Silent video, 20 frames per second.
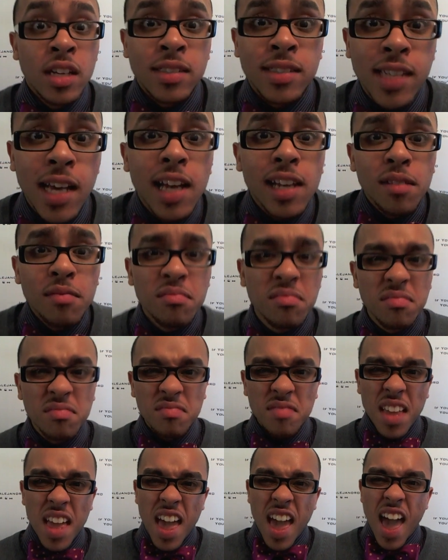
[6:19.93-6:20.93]
tell them
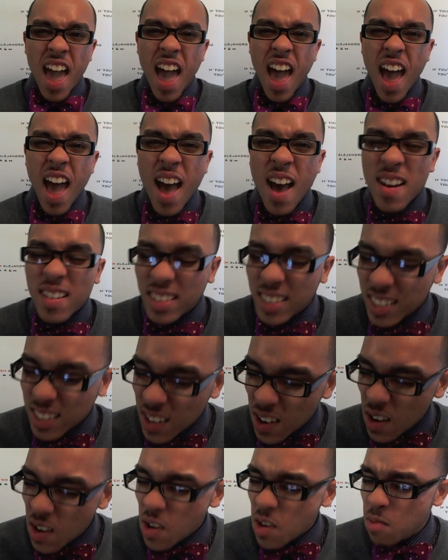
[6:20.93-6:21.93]

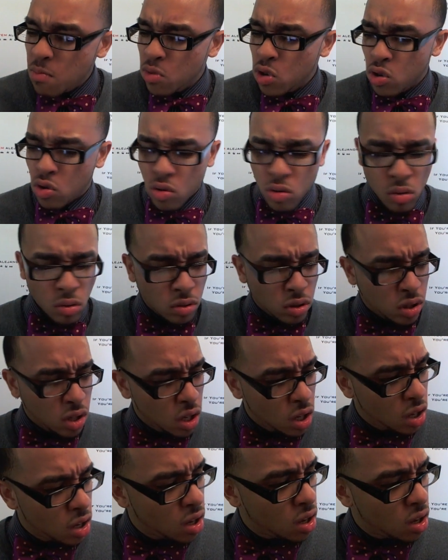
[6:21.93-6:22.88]
outro music.